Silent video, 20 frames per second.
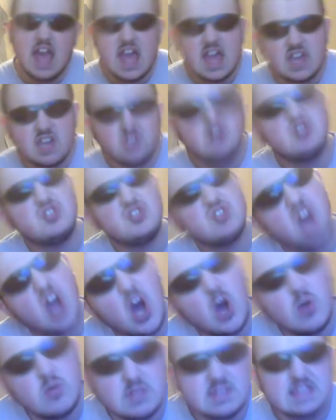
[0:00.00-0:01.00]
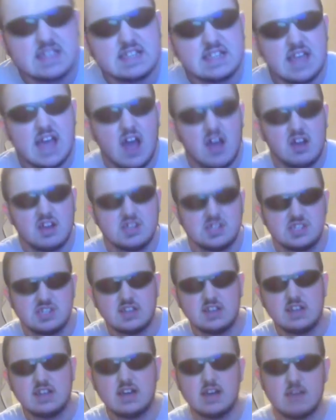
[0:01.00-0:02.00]
again, don't sit down and
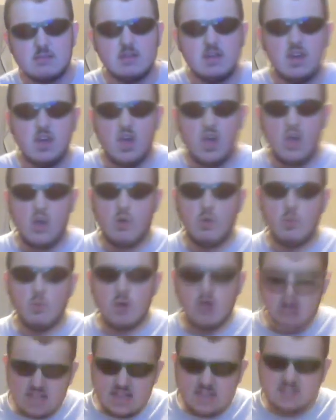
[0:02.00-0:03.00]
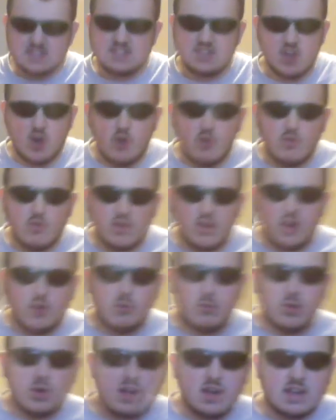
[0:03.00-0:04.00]
shut up. What, is don't a
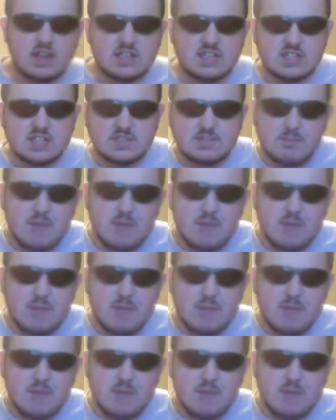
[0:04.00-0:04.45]
word that